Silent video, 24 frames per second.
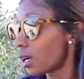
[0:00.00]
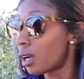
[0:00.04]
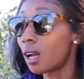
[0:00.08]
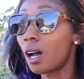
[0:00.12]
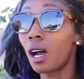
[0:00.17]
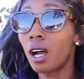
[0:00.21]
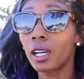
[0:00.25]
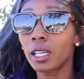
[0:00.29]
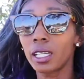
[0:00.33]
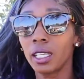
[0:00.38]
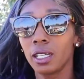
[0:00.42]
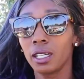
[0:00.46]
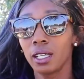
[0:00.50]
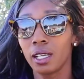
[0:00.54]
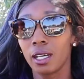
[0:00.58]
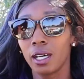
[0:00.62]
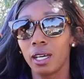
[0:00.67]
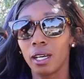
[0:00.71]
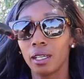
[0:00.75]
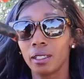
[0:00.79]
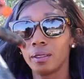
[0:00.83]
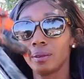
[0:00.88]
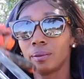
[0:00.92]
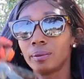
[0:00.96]
caulking
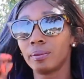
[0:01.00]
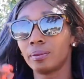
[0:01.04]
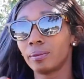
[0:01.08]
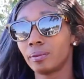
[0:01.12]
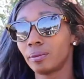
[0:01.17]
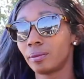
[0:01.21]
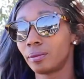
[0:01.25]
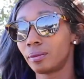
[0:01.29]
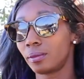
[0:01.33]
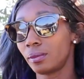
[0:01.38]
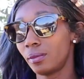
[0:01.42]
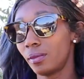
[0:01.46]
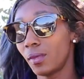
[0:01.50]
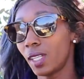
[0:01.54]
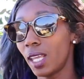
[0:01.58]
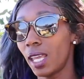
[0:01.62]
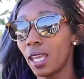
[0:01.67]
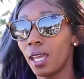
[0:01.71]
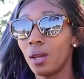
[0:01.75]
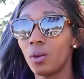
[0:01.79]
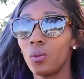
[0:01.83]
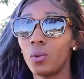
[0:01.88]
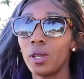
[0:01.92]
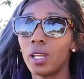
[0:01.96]
gun,
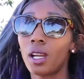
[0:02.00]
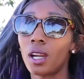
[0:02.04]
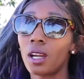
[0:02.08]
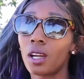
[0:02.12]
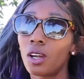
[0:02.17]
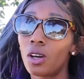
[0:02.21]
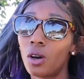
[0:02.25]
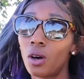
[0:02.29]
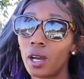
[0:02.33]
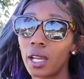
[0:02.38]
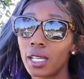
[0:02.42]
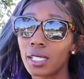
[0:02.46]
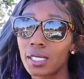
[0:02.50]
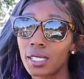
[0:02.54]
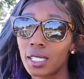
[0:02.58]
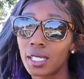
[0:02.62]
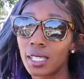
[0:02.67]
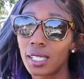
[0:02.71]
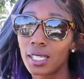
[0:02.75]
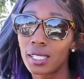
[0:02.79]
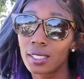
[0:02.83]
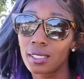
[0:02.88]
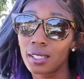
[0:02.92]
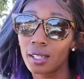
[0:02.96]
and we are going to
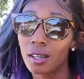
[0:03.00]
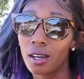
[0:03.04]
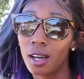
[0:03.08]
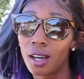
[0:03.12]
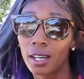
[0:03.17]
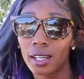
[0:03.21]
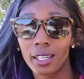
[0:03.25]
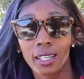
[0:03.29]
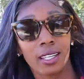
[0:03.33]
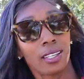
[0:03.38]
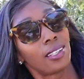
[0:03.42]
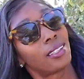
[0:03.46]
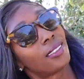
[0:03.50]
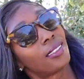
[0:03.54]
get to caulking.